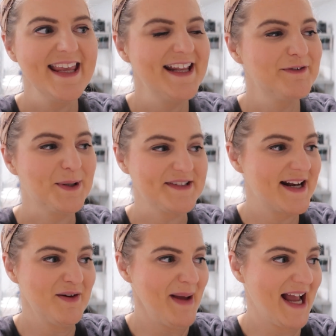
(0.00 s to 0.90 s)
And of course I
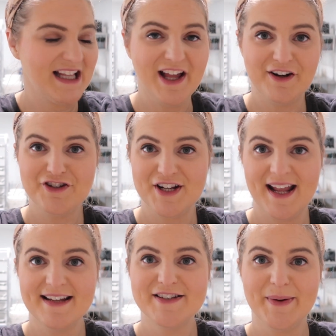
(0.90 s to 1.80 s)
didn't pack a lunch
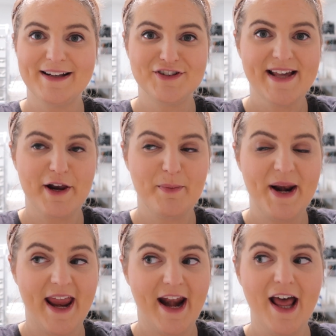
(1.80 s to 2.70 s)
today, so I just had a
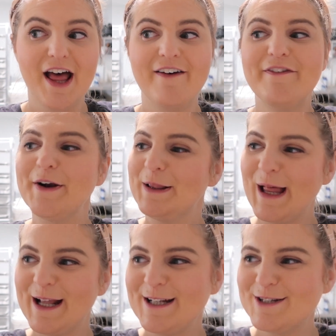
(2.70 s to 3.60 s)
banana for
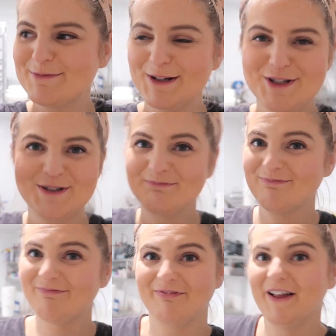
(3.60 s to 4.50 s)
lunch, which
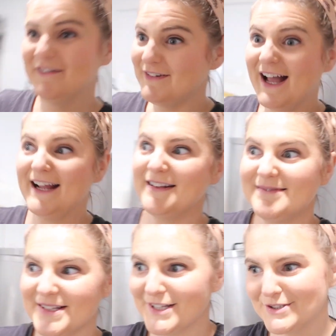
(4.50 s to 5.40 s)
fine,
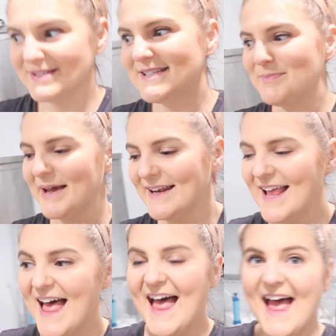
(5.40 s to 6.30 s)
delicious. But
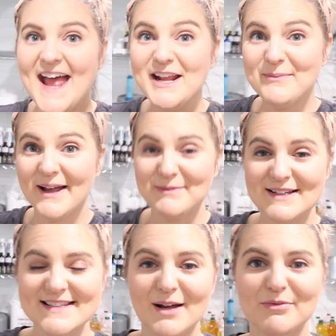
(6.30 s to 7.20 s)
anyway, I'm
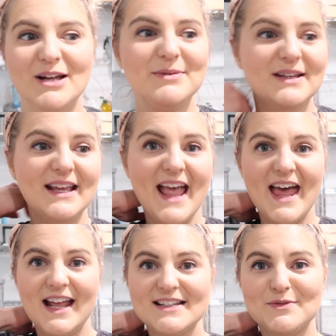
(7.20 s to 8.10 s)
gonna stop rambling
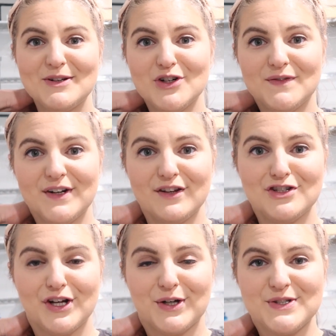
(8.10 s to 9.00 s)
and switch over to the
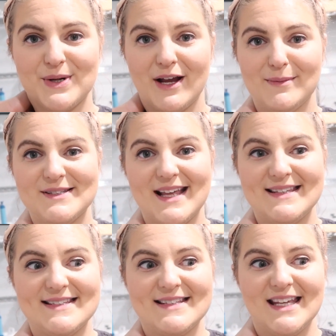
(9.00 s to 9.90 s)
sugar scrubs
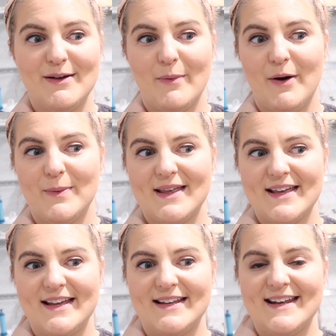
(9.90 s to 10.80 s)
and see what we
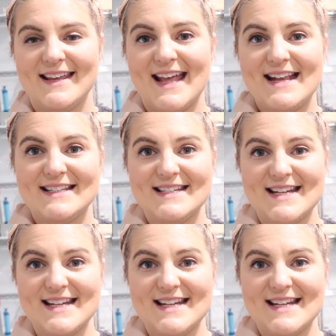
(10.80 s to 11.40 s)
can get